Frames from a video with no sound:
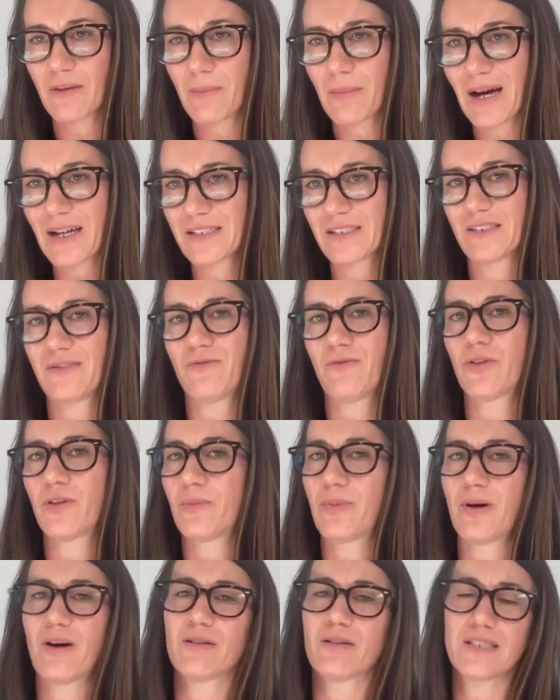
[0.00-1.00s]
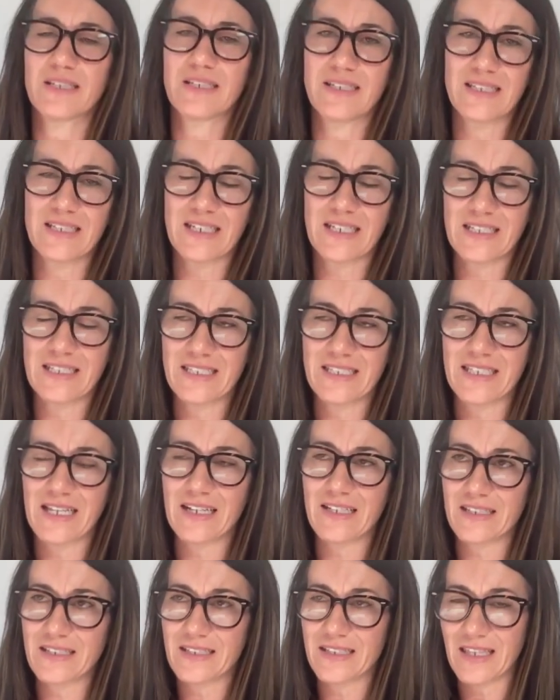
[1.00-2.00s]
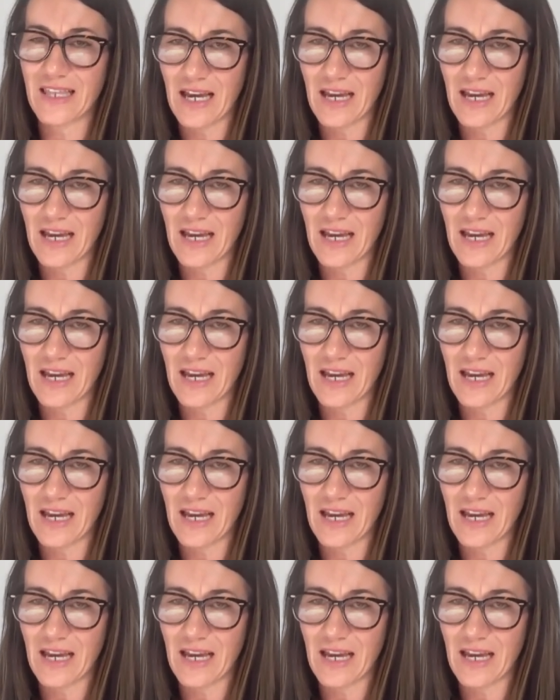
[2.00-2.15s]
a matter for the parties to consent.